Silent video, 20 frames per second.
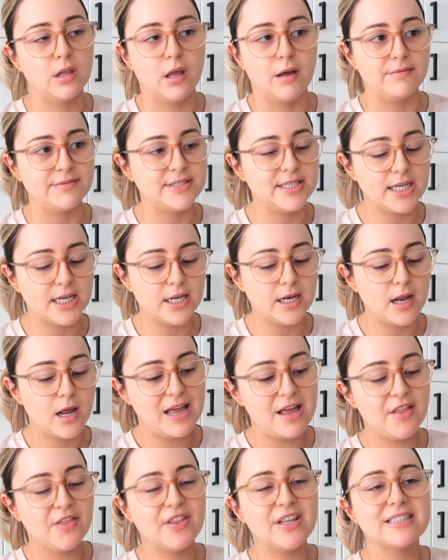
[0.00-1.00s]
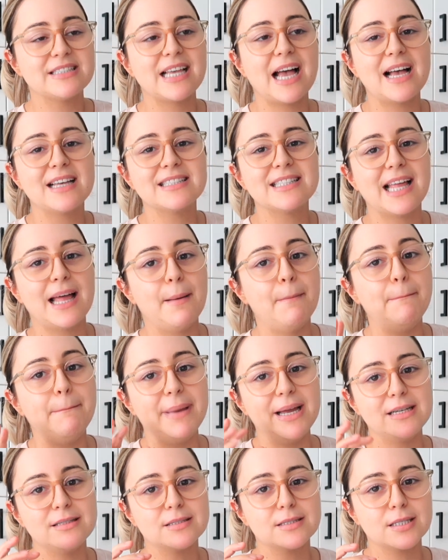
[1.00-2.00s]
loved it. This has that
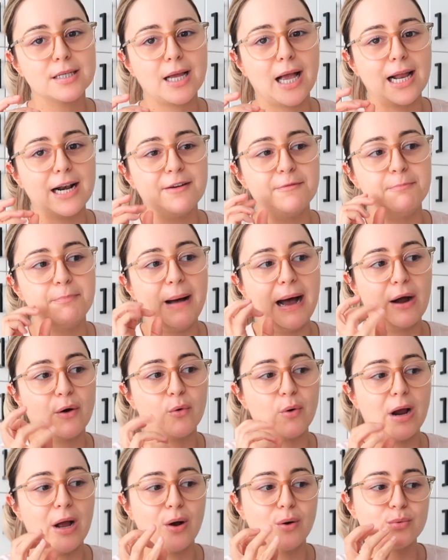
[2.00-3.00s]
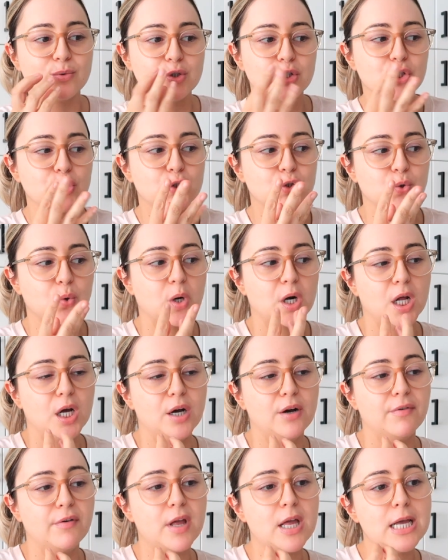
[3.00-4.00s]
mint kind of background sort
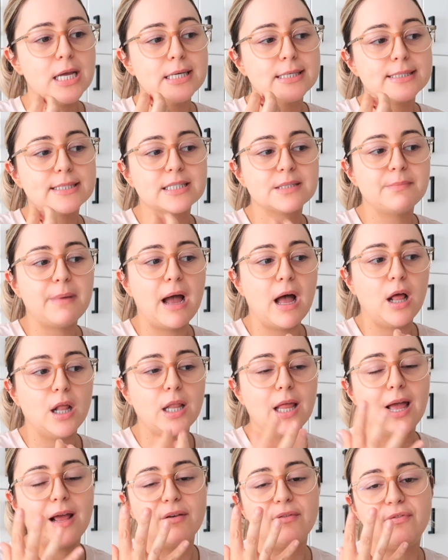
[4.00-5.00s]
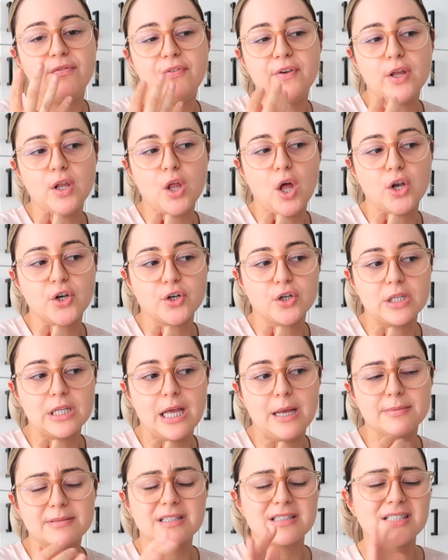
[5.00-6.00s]
of smell and feel on your
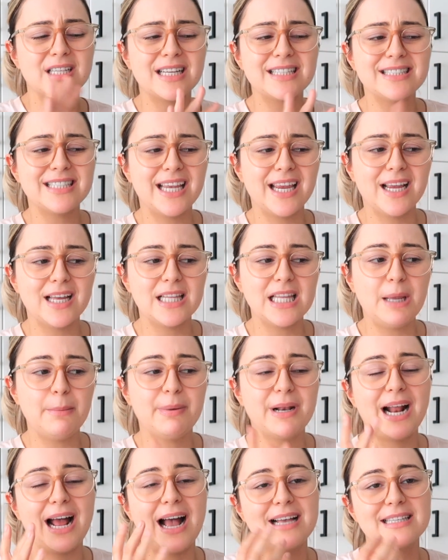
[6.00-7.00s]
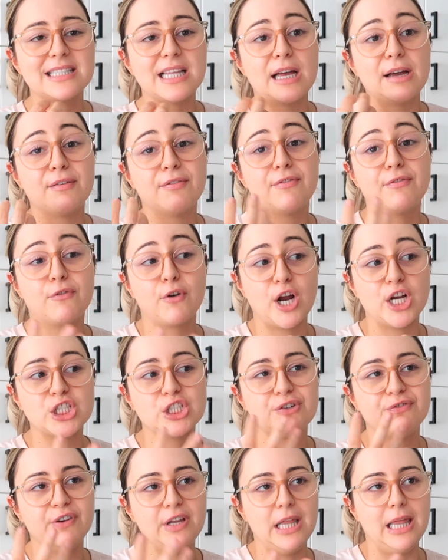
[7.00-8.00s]
lips. It's not tingly, but it has that
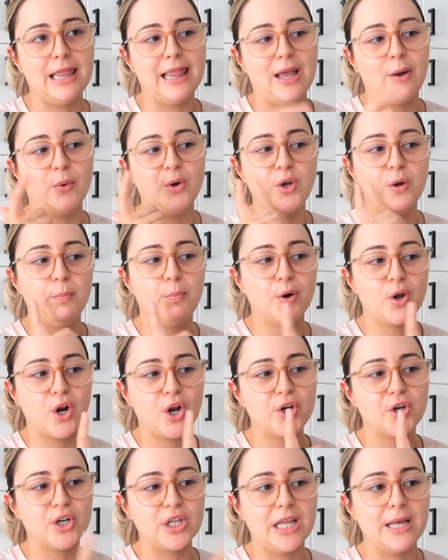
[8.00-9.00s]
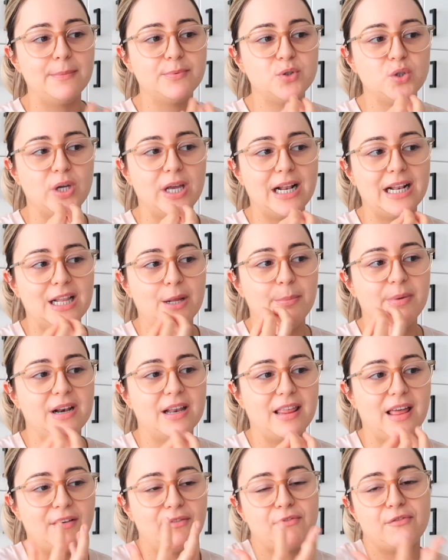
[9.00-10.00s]
fresh feeling. Like when you put on your lips, you get a little bit
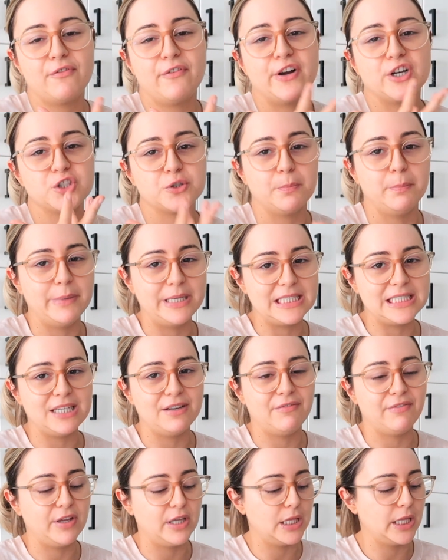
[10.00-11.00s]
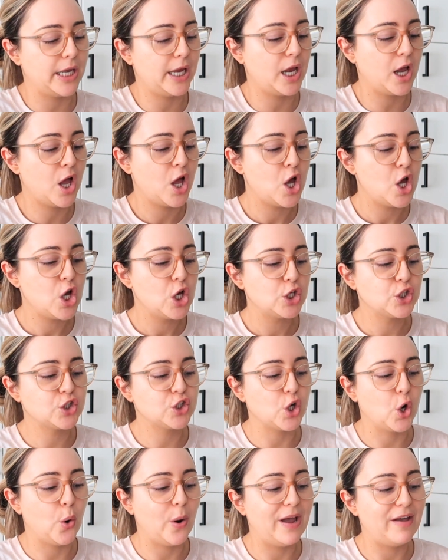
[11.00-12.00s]
of that fresh minty feeling.
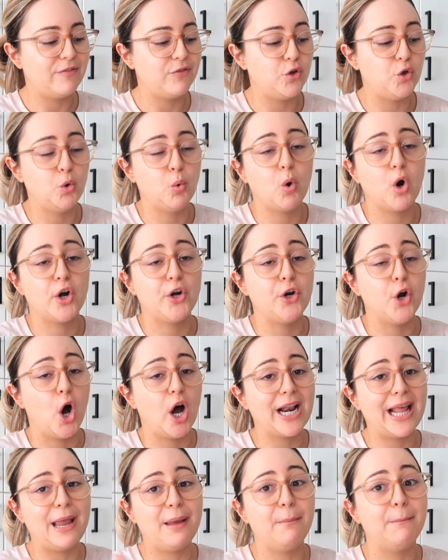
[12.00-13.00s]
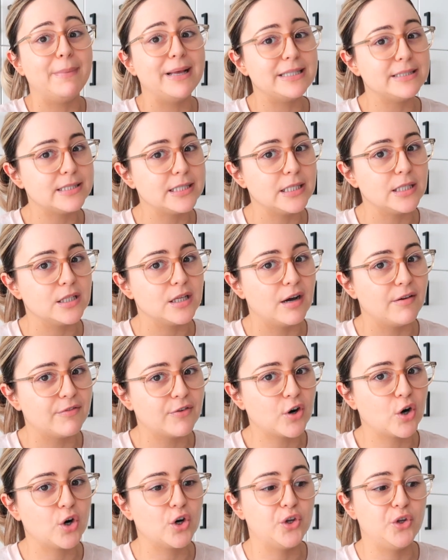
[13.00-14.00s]
So if you are not a minty
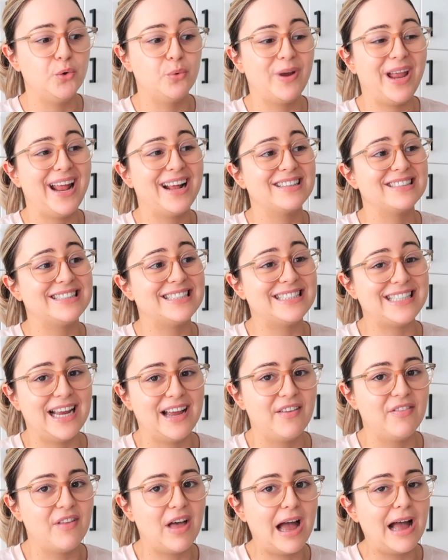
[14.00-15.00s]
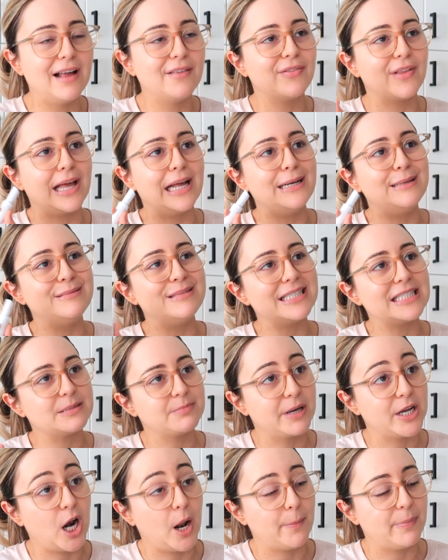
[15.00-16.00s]
lover or you can't stand that, then this
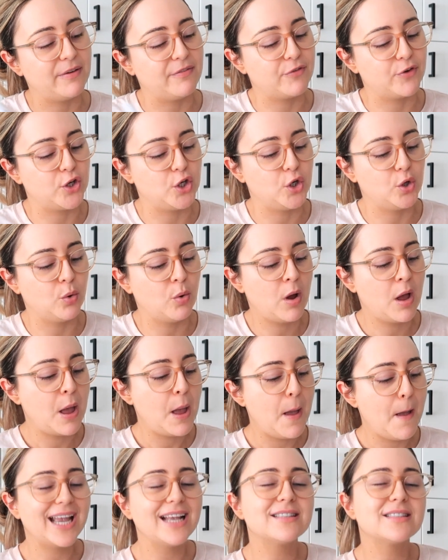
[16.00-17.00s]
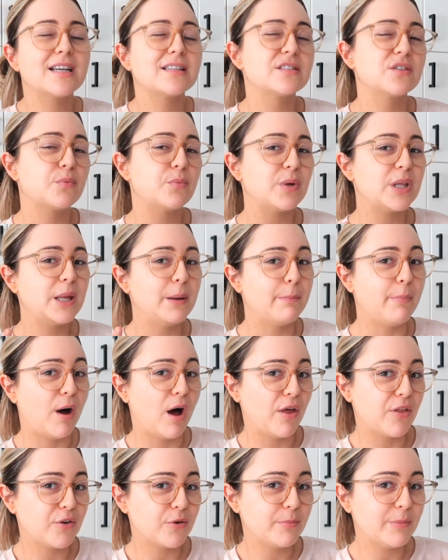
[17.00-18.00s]
might not be for you. It doesn't really
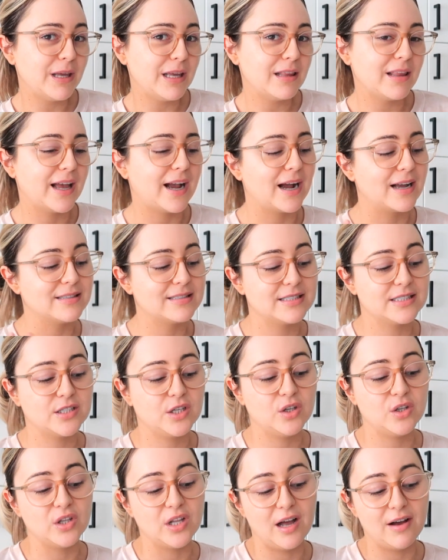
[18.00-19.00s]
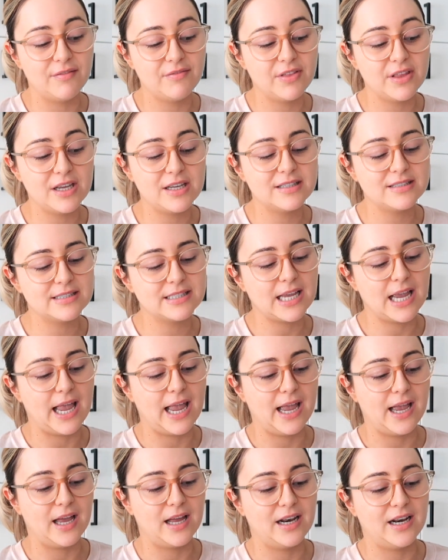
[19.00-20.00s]
bother me, like I still love this
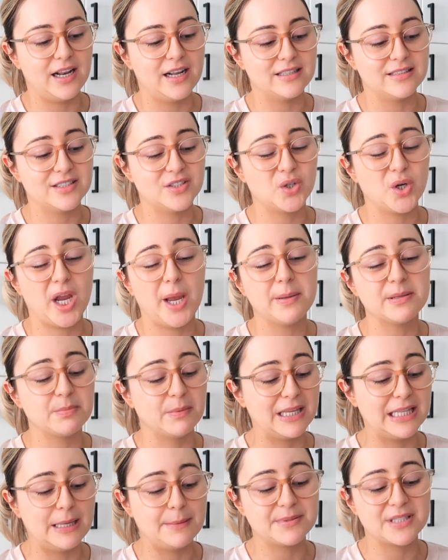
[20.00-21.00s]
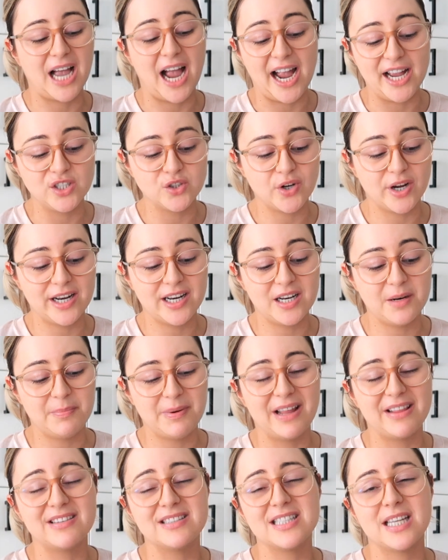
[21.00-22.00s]
and it still keeps my lips hydrated,
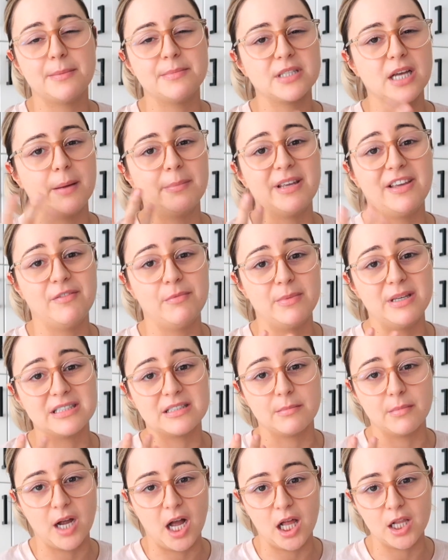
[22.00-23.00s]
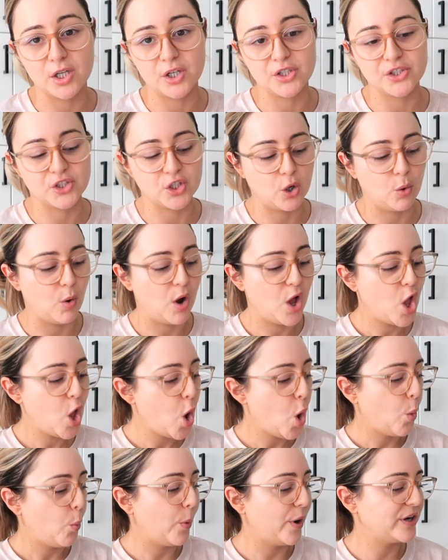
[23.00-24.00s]
but at the same time giving me some color. So
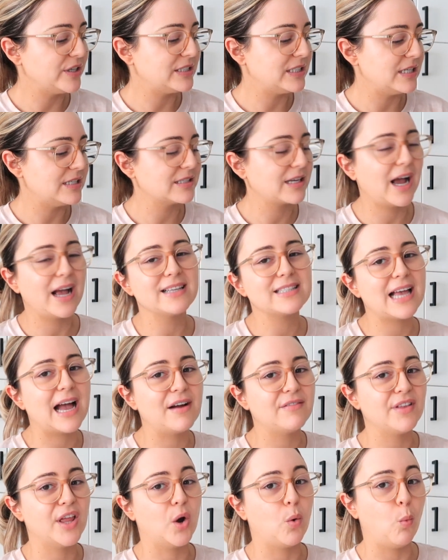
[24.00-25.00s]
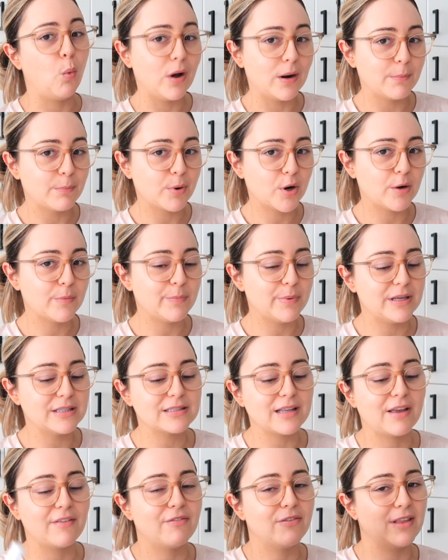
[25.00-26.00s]
whereas these guys have like one
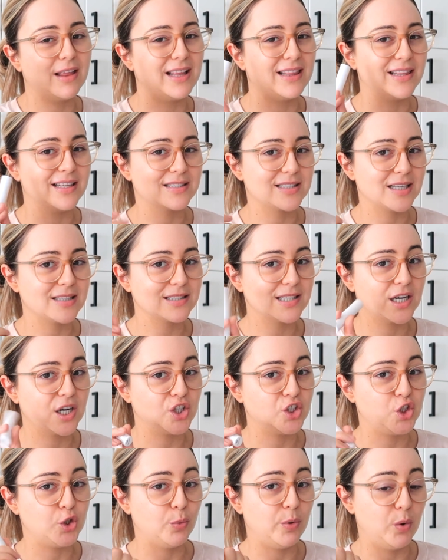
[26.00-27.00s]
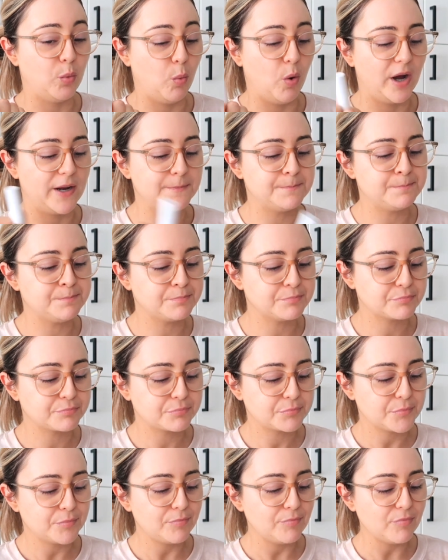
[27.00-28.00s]
purpose, I feel like this has like a two in one.
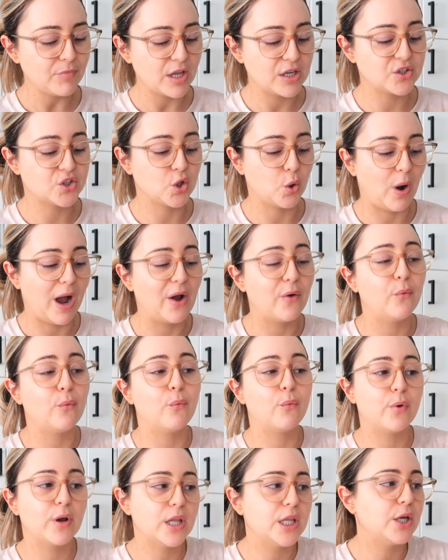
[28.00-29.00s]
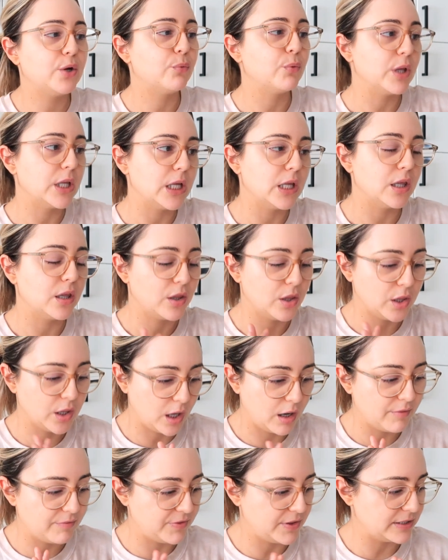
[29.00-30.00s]
So I really, really
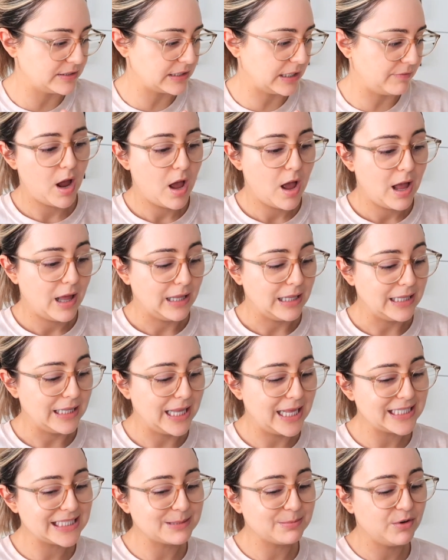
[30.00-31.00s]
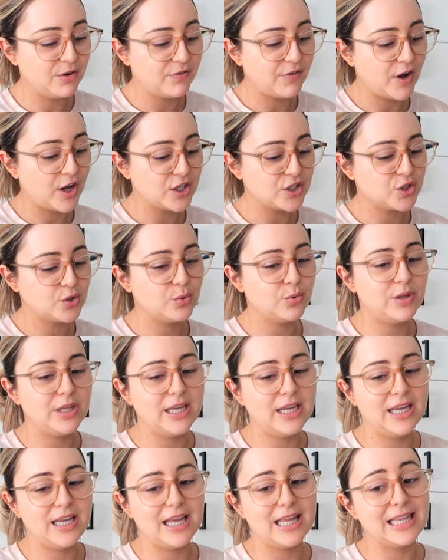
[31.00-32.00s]
love this. Let's move on to
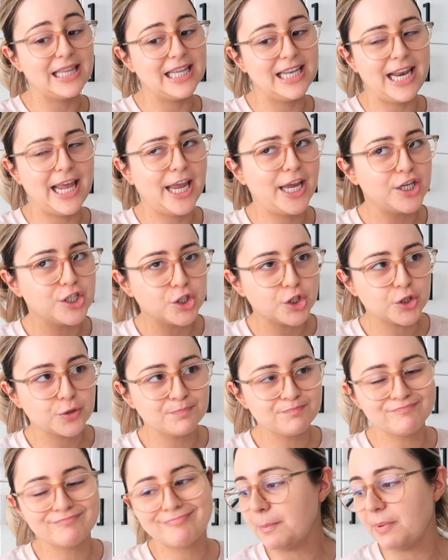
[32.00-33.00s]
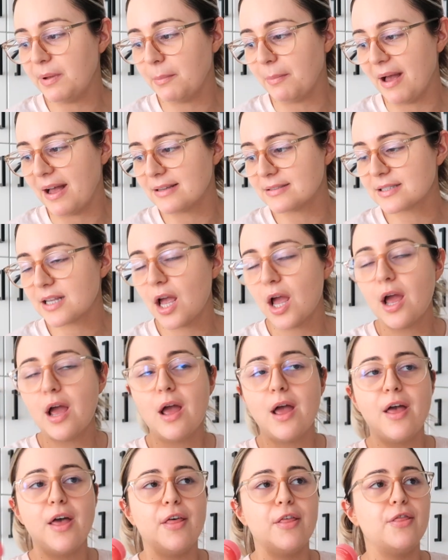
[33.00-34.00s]
the Laneige Sleeping Mask.
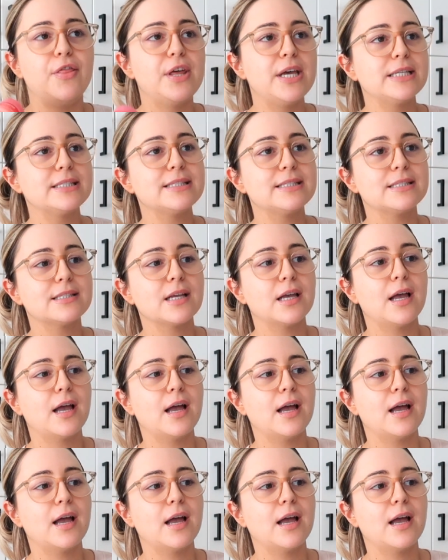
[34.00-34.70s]
This